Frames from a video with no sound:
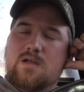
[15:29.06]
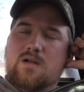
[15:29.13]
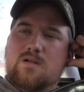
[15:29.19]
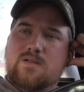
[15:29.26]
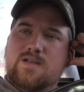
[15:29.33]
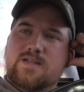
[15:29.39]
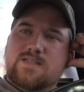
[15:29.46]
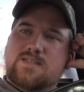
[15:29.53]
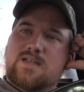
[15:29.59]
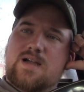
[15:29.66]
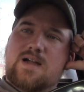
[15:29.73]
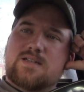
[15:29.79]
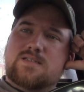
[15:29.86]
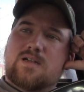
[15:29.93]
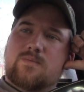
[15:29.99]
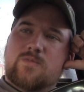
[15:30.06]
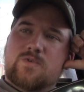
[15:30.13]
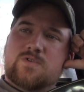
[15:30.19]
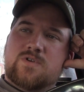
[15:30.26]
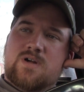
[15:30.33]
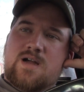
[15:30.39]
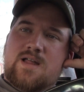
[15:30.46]
on the inside. So I'm
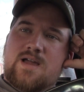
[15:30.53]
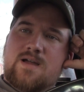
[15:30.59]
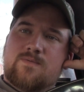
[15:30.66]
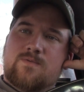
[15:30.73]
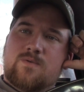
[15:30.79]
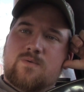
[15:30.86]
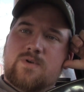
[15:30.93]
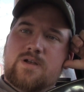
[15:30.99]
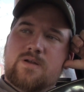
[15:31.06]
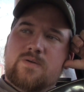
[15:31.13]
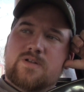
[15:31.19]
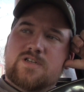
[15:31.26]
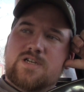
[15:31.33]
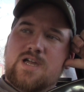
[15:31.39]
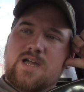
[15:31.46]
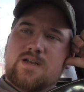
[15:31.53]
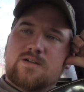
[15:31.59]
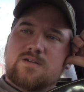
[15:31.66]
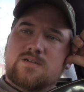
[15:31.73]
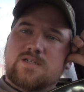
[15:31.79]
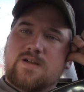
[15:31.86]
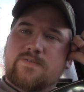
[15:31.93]
going to try that before we do
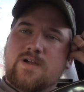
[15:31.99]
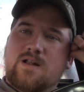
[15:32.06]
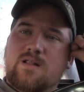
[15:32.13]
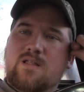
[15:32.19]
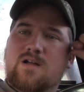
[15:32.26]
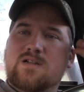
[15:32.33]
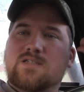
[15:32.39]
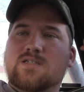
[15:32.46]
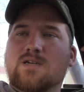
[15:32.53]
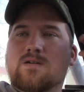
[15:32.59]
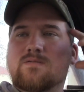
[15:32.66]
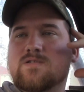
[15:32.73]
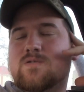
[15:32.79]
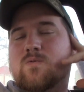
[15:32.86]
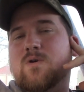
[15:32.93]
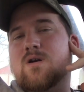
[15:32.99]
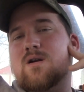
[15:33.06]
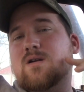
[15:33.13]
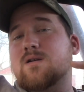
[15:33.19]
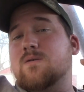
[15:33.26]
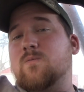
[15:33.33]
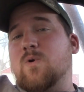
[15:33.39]
injectors. I've got a lot of service
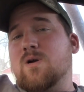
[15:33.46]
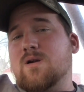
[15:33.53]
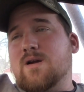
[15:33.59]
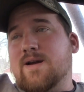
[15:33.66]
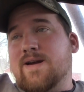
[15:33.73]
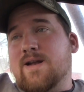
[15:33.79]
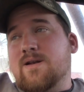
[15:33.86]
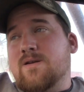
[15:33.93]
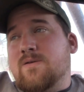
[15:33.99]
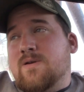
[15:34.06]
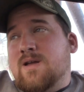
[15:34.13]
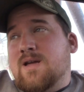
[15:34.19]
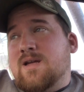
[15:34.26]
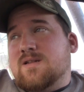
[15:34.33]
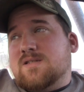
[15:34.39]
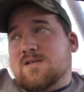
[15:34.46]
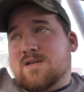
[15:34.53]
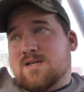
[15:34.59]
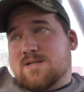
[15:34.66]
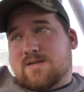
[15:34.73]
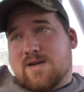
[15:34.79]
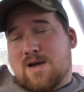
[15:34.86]
work and the work I got to do to it. So
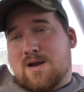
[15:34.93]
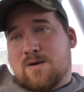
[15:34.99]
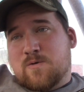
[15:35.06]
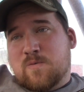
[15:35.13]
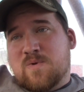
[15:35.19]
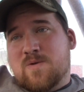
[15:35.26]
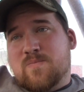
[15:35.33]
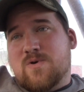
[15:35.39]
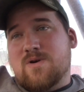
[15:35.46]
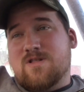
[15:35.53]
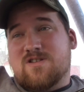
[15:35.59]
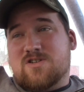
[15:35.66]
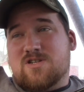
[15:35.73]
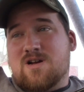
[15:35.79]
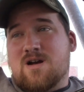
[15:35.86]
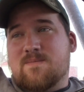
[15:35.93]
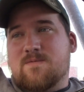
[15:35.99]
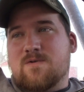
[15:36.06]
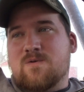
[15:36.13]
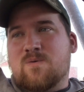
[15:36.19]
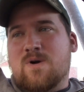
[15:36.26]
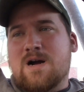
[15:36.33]
it's got to be put in the shop
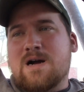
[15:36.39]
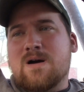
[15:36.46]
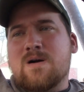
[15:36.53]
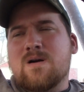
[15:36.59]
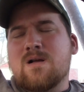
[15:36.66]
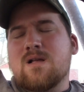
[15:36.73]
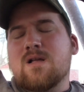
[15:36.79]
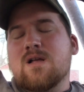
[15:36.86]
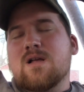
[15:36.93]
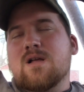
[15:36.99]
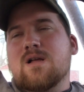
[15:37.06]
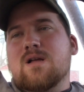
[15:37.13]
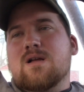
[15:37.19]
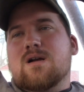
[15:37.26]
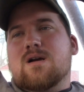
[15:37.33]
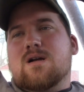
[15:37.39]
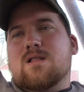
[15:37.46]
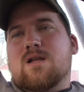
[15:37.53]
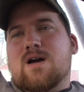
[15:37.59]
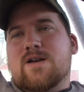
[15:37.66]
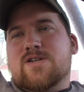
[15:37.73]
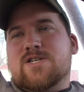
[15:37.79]
for a while. A
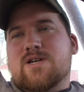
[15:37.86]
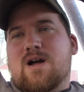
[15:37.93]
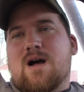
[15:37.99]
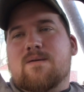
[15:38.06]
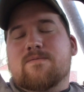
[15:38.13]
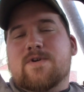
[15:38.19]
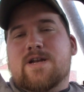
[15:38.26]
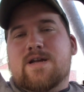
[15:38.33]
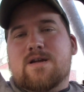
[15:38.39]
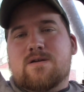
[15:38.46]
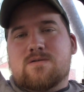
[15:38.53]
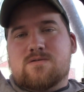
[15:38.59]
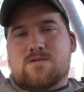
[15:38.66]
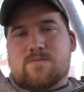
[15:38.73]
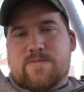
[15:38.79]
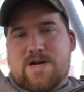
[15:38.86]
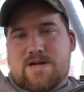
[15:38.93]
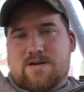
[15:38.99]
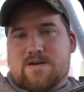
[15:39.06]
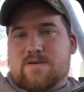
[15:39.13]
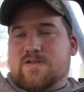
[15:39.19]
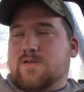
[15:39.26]
lot of shop videos are
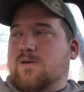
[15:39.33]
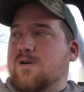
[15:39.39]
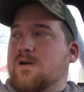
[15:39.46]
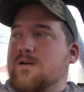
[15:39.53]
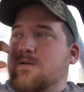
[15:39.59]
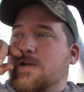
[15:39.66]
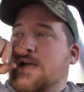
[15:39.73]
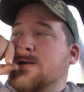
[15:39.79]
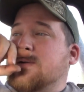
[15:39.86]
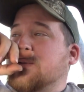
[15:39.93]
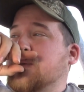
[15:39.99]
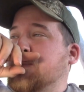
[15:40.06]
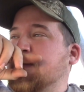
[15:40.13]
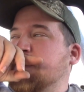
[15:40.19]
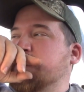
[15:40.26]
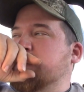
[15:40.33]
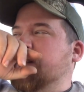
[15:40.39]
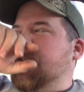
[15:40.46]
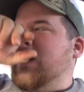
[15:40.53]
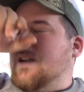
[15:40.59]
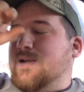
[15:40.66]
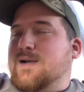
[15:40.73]
about to start after the first of
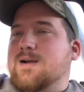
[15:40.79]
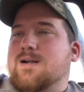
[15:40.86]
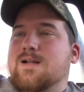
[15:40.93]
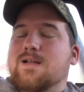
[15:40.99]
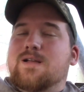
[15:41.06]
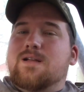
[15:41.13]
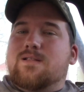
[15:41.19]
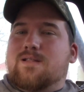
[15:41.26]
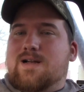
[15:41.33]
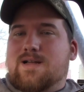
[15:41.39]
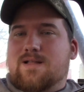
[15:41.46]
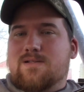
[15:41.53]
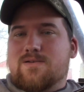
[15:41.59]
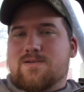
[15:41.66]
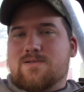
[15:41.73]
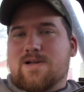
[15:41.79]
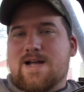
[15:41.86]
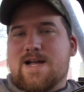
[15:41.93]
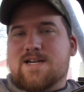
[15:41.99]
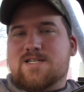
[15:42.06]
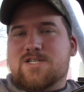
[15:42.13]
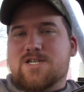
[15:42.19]
the year. Like uh,
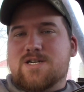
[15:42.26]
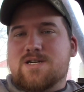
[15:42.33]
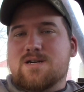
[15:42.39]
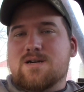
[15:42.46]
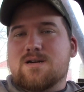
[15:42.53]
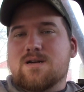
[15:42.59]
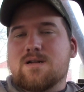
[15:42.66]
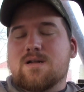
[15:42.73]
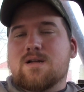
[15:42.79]
last year,